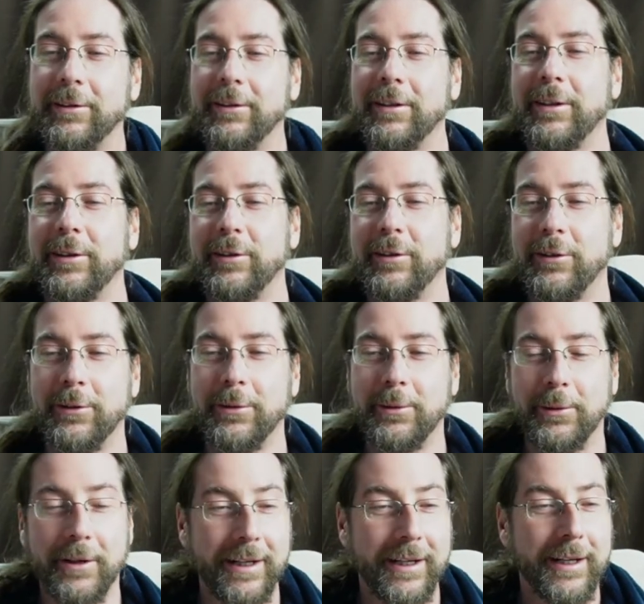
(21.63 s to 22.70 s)
is true.
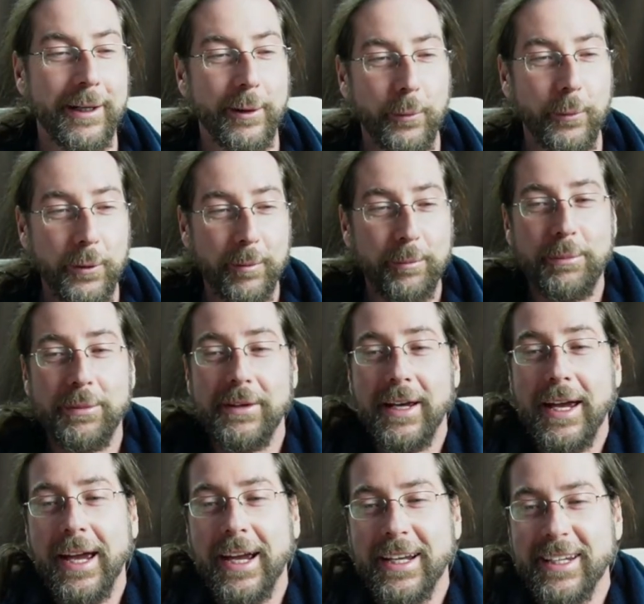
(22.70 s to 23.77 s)
We're
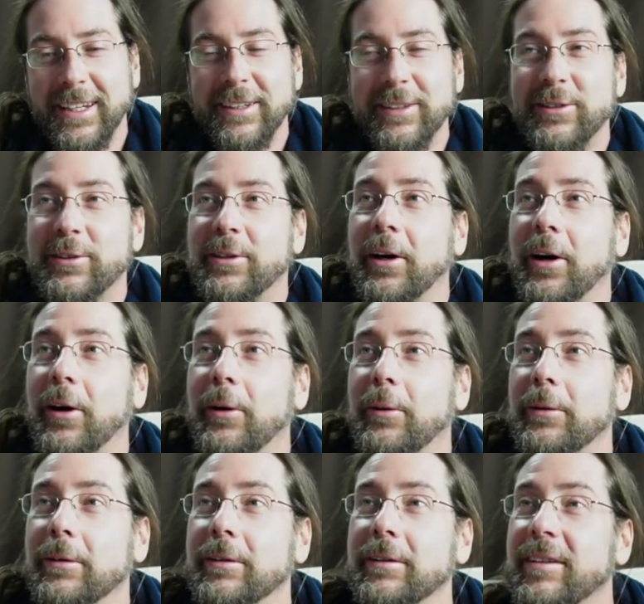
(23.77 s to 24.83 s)
back. It's
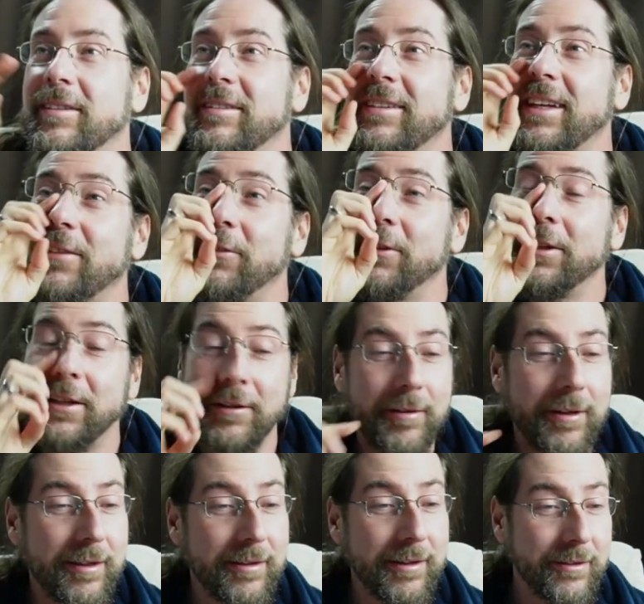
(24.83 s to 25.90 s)
cold. It's 7
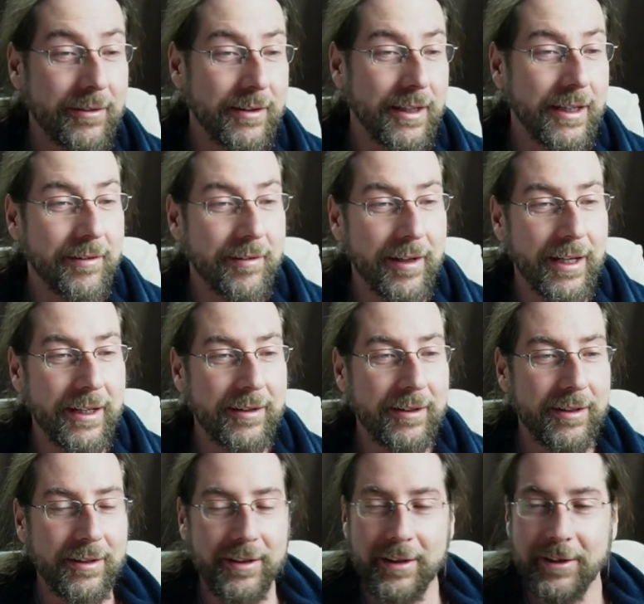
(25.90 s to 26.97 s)
degrees out there,
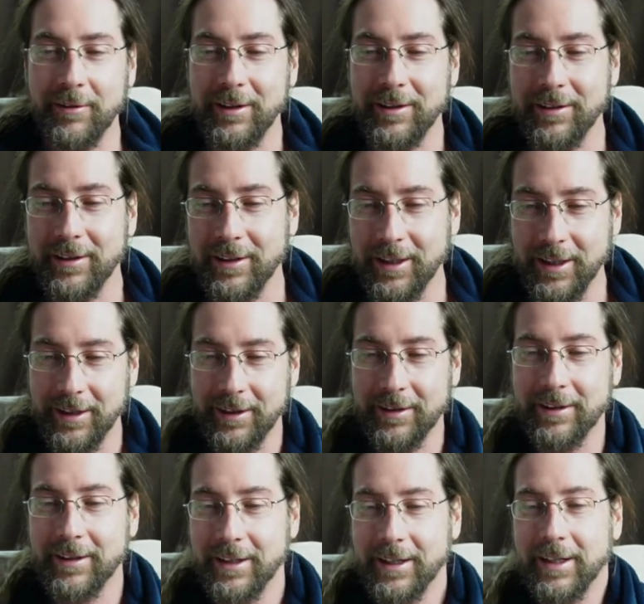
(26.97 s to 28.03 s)
18 degrees in
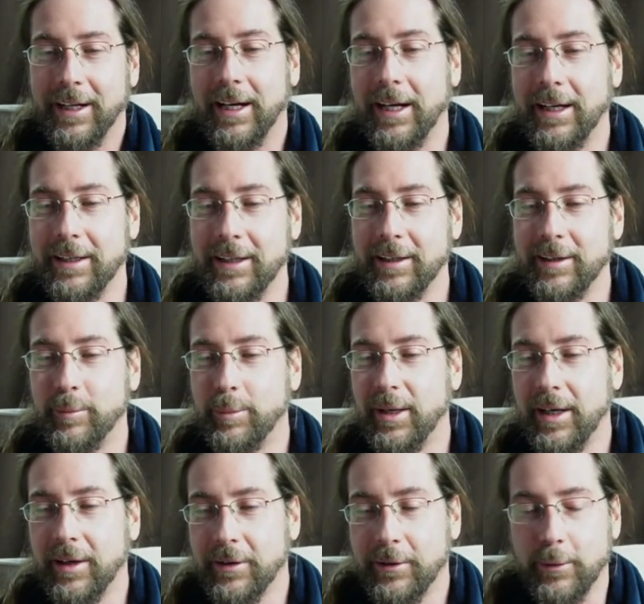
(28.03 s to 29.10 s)
here. I need the
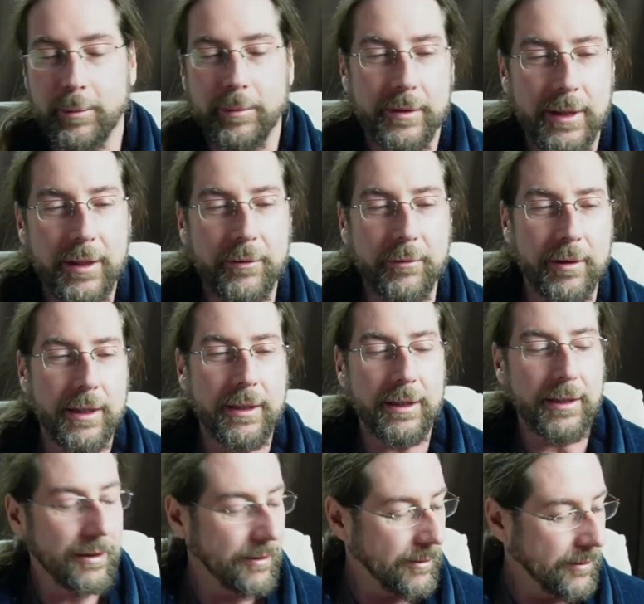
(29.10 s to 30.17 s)
bathrobe. Not
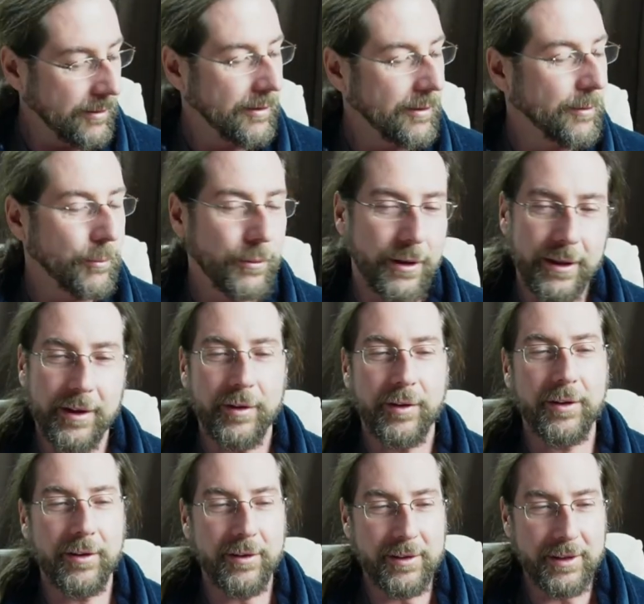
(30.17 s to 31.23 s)
really. But I
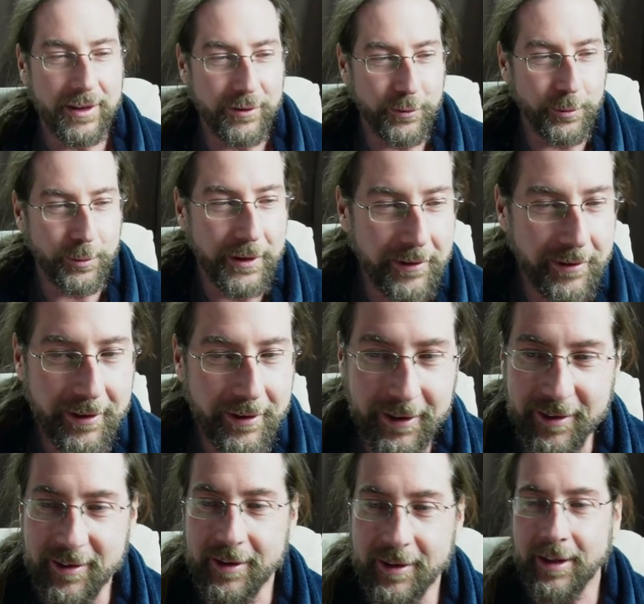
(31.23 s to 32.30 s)
thought that's where it,
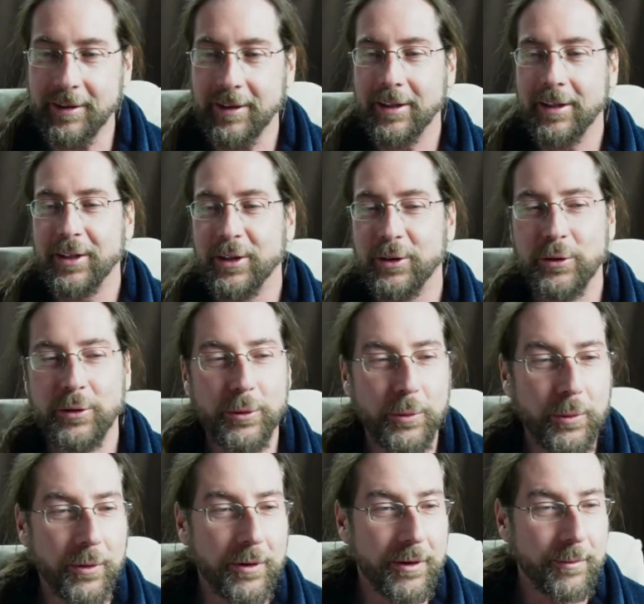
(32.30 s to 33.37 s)
it's not too
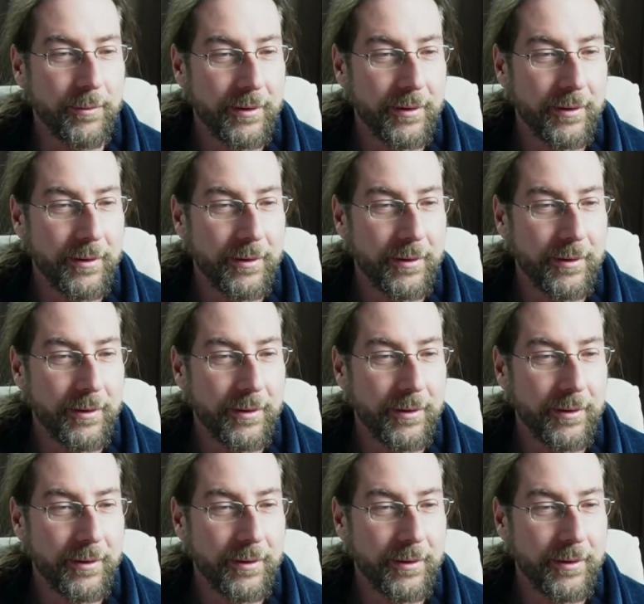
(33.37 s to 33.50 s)
warm.